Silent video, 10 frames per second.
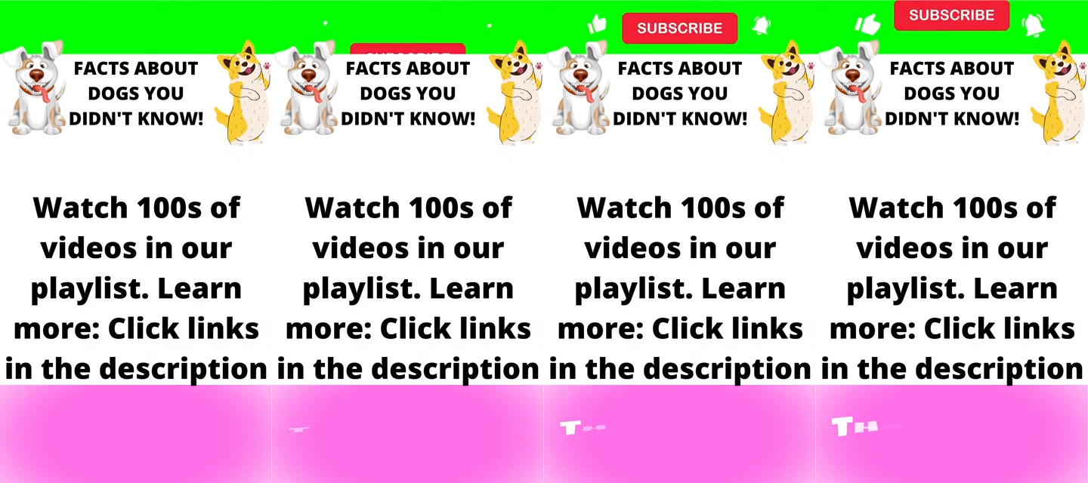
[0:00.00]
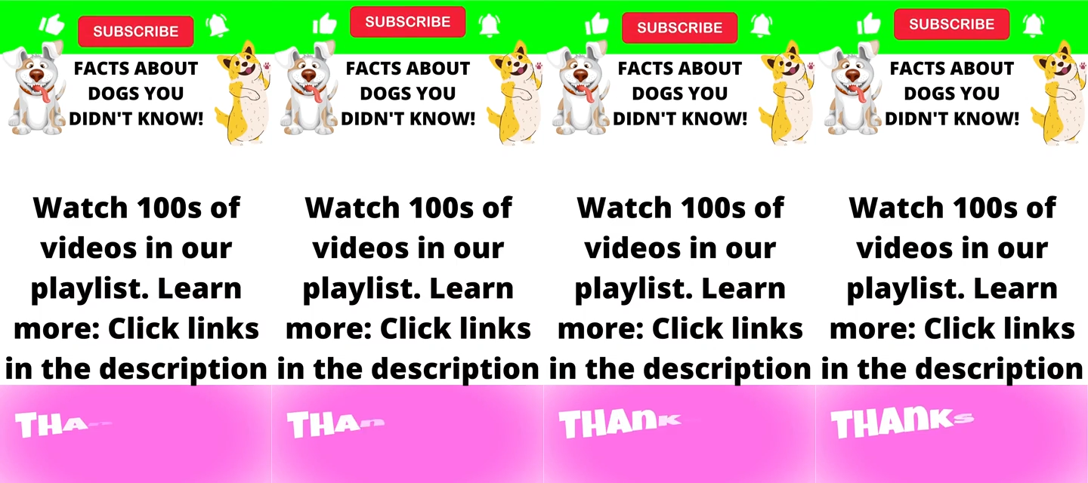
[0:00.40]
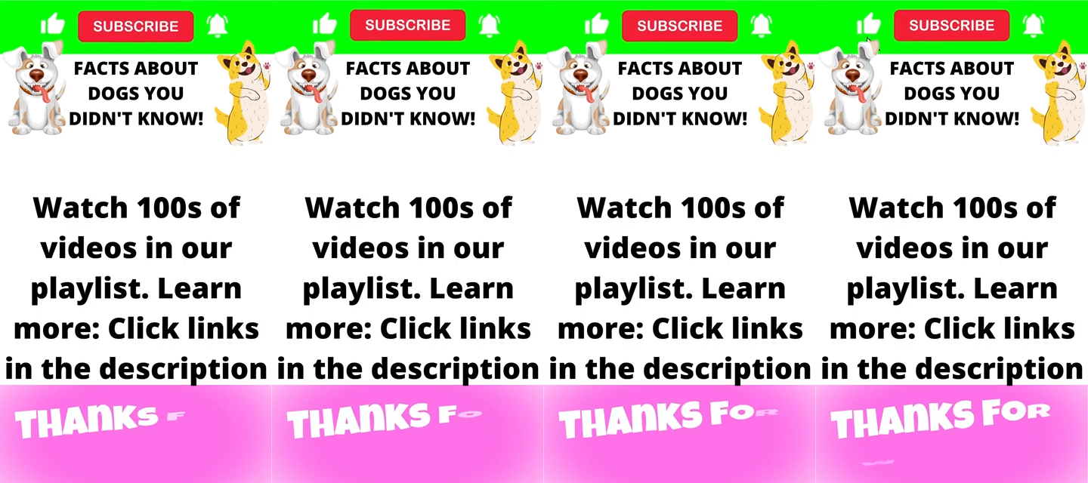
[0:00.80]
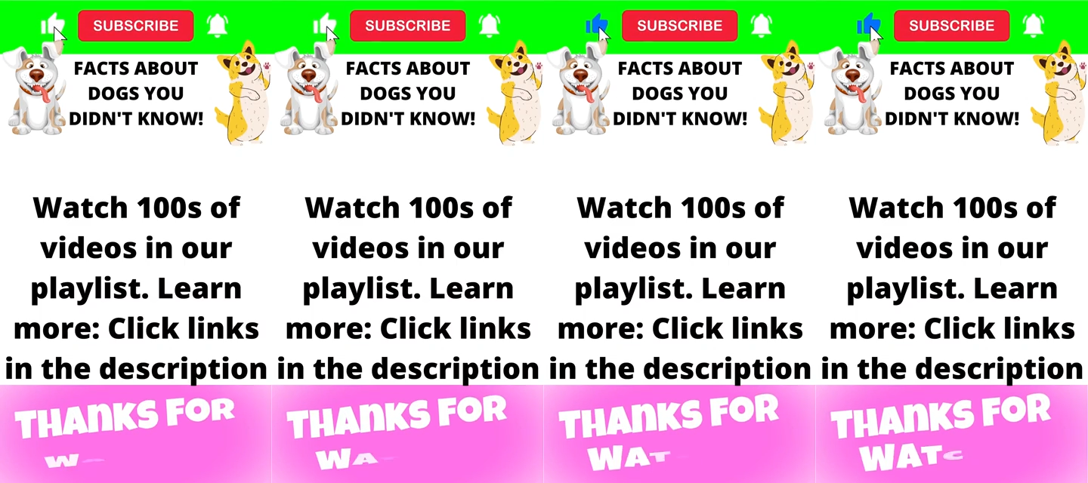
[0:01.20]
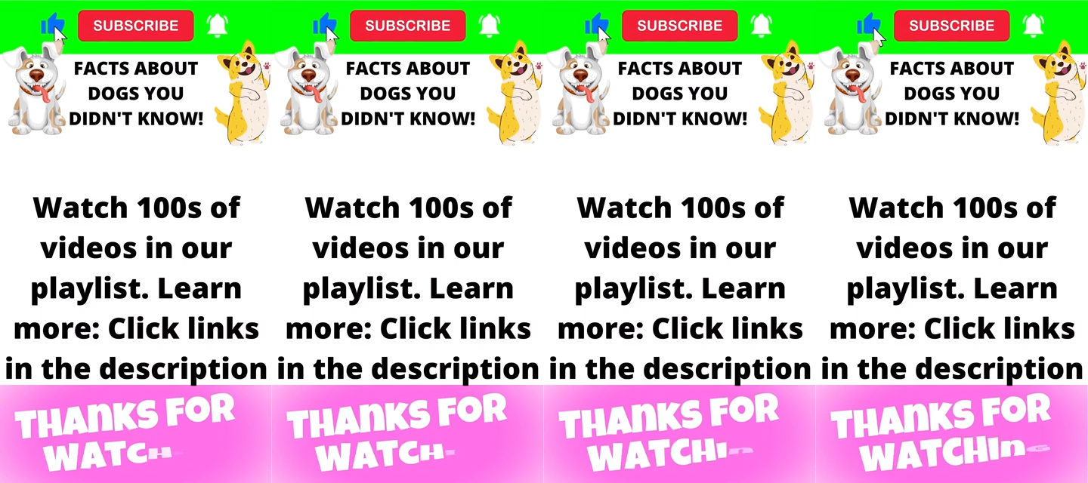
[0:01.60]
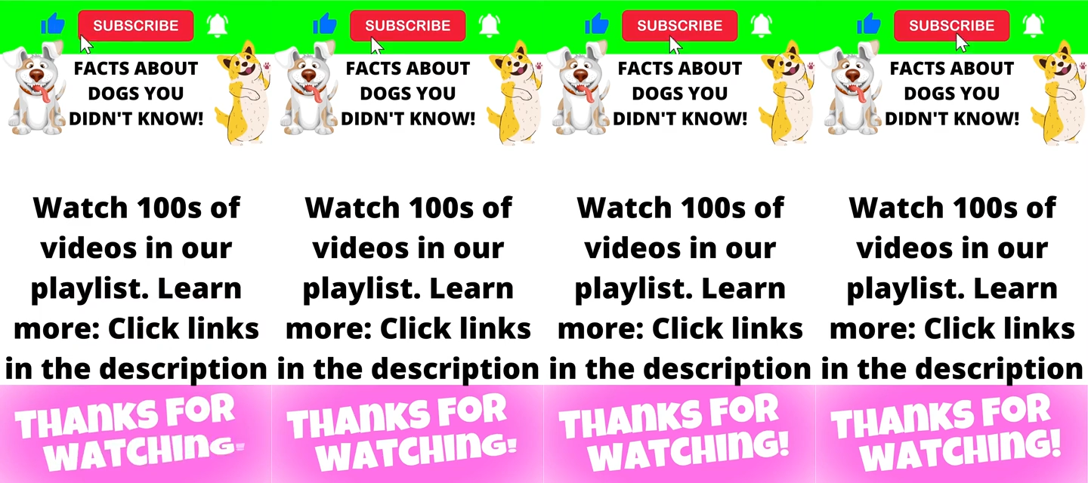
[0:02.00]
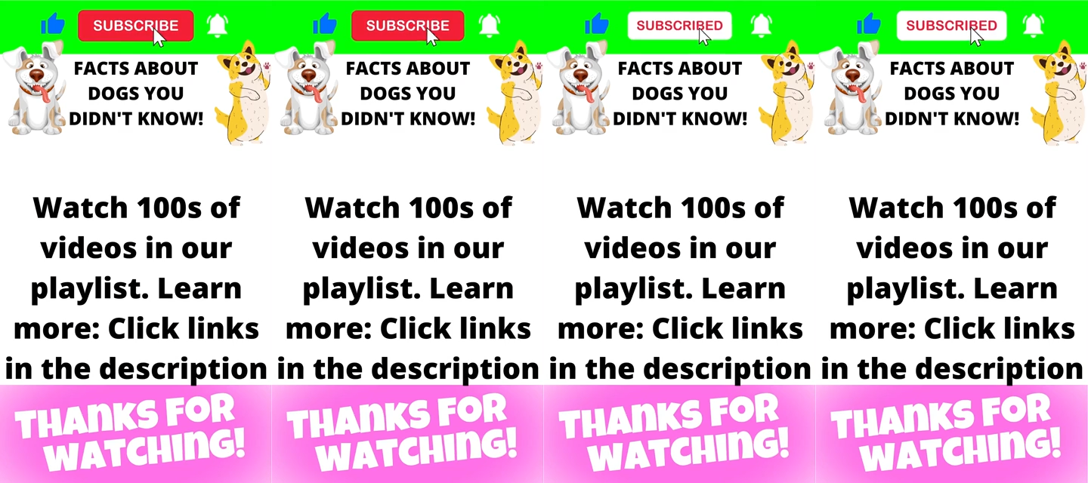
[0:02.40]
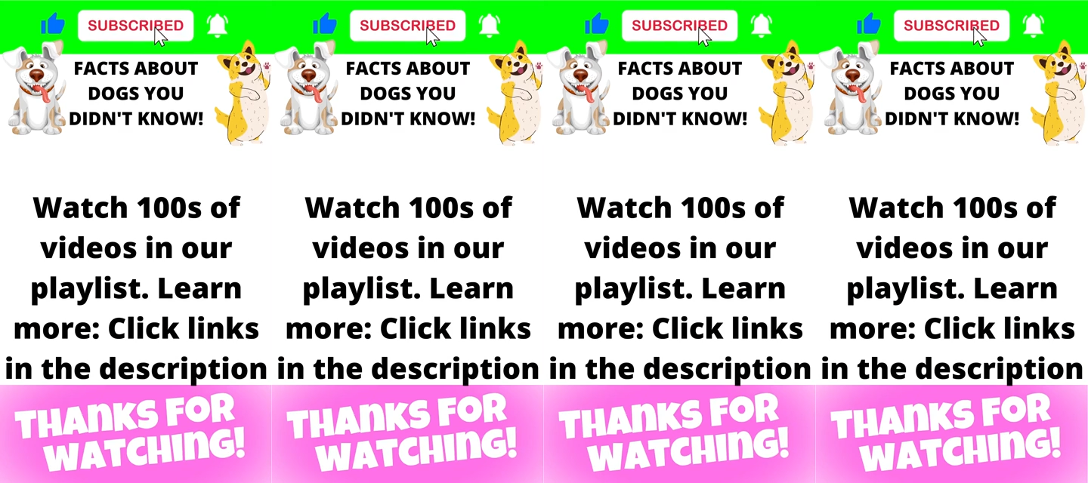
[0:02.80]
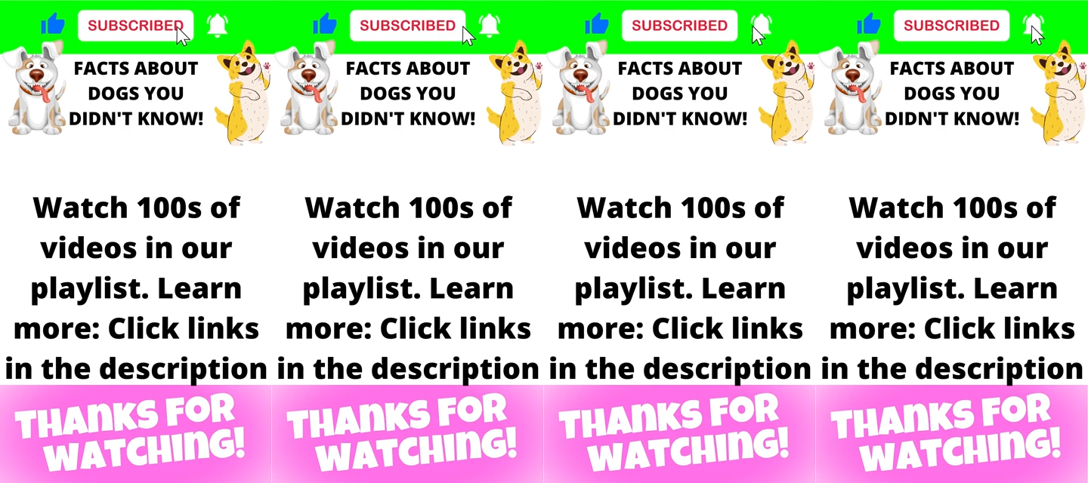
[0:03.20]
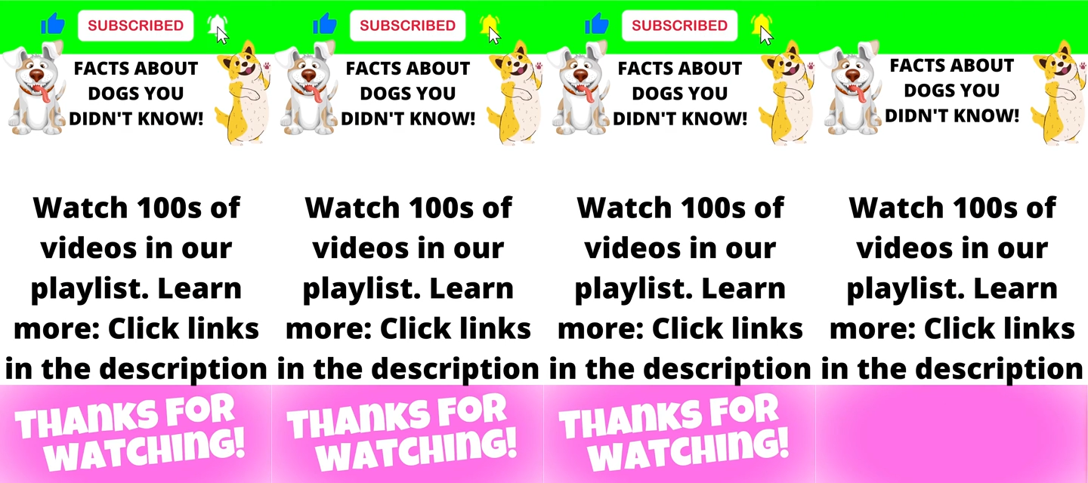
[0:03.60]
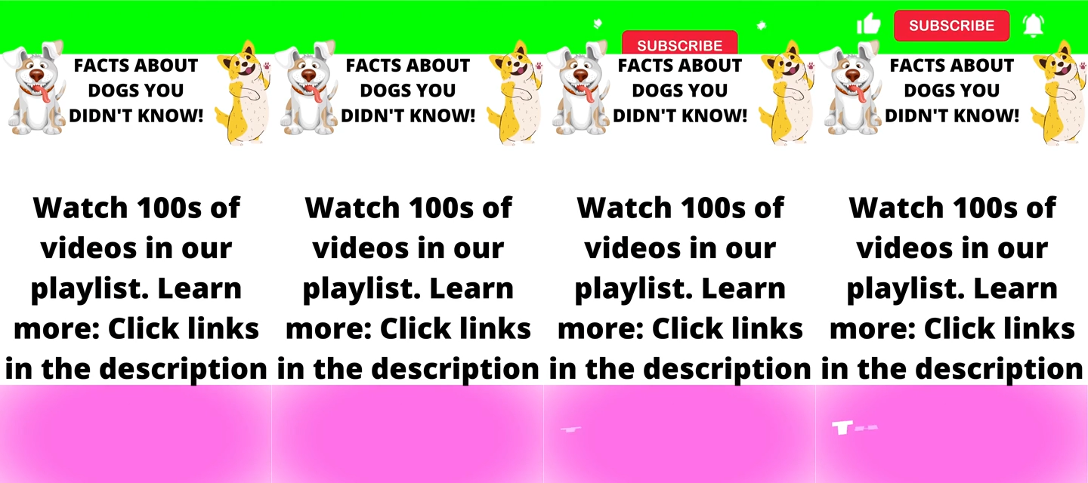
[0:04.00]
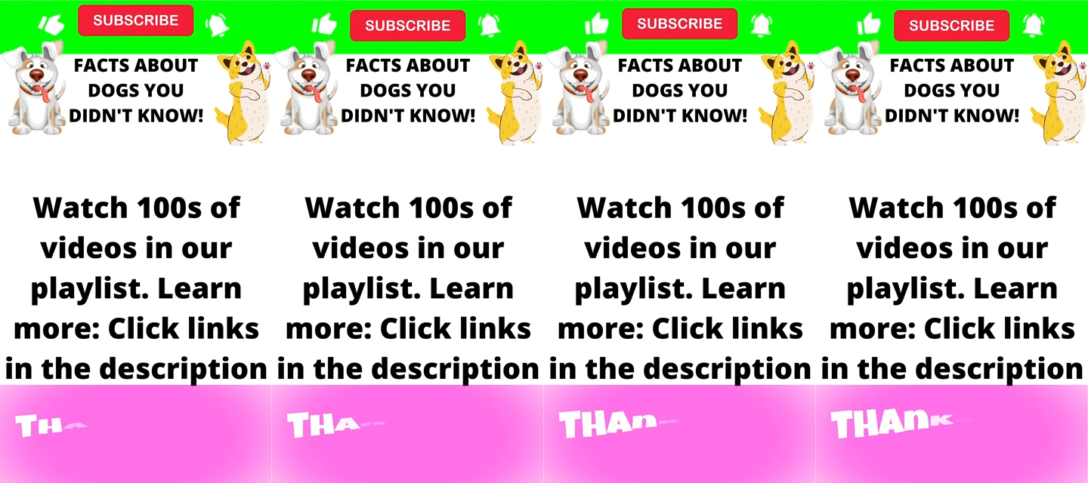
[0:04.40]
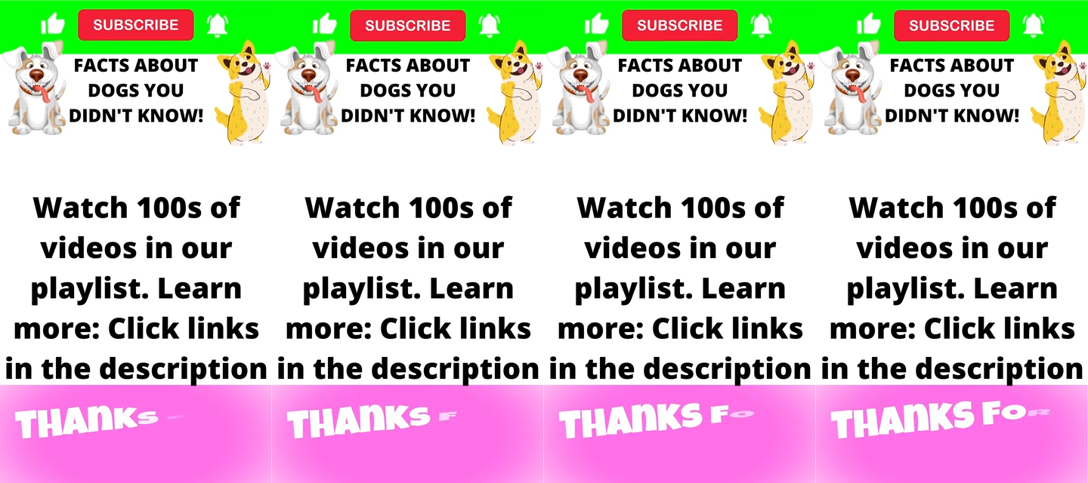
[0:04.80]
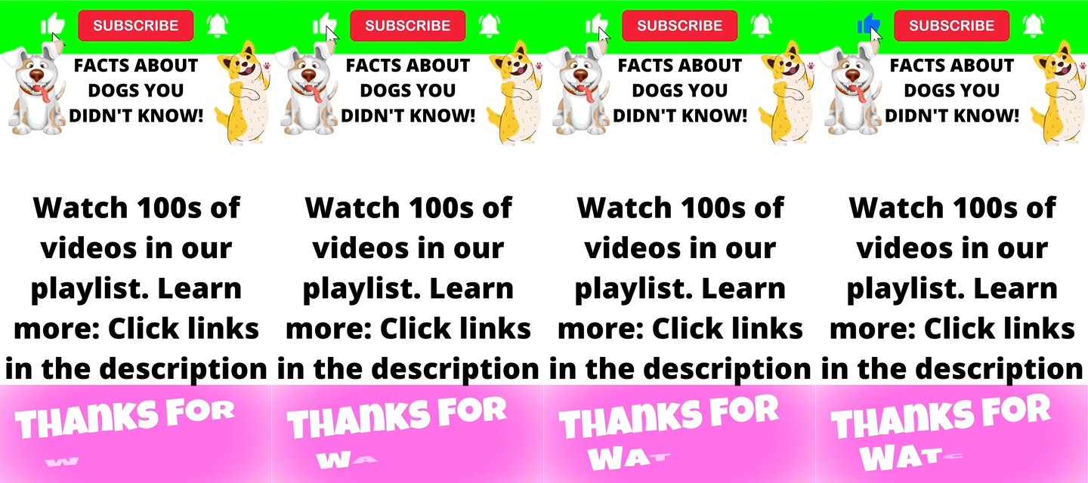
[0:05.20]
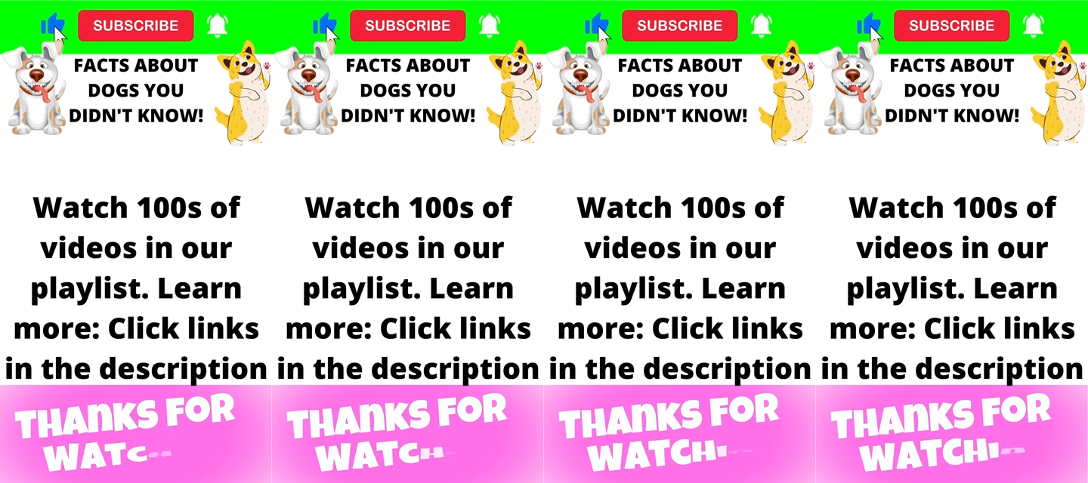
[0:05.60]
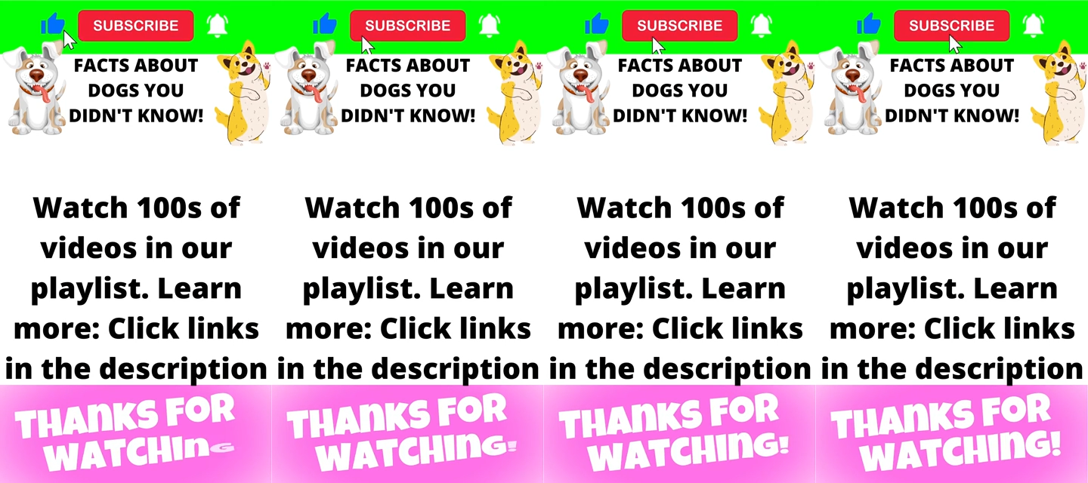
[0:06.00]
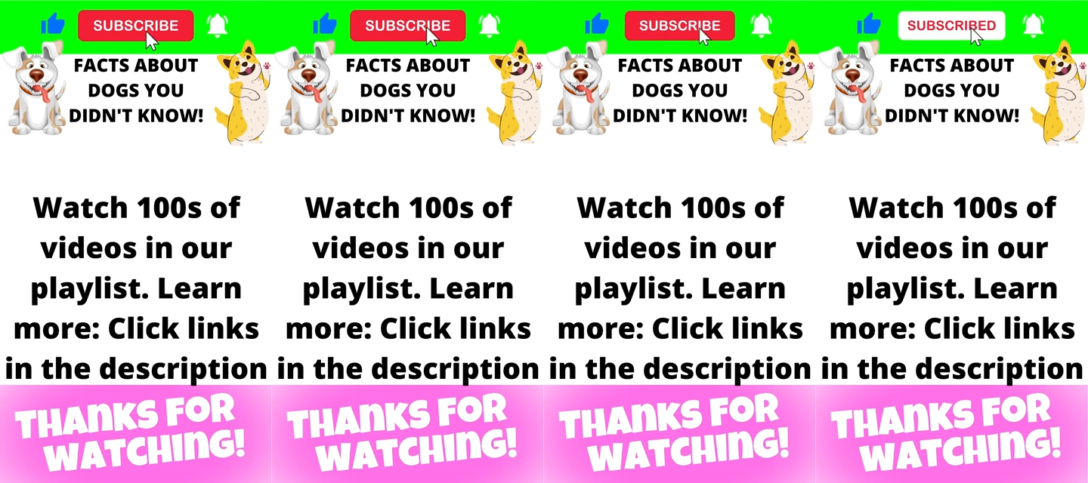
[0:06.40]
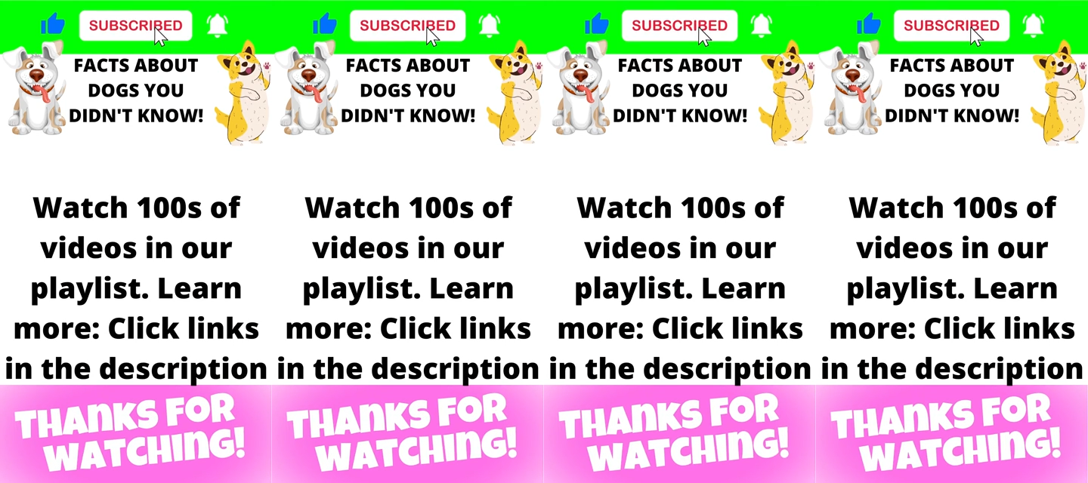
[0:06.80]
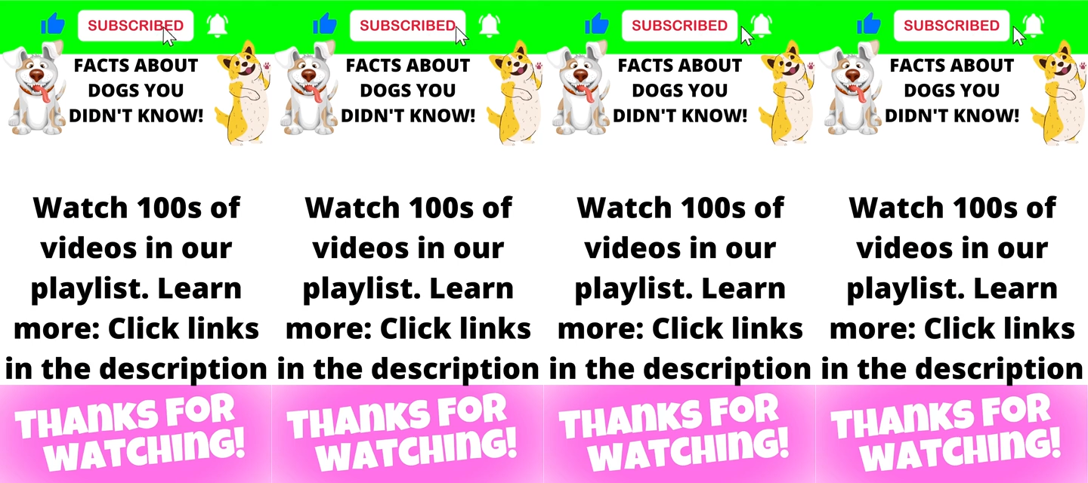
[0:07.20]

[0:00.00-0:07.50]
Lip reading: (no speaker visible)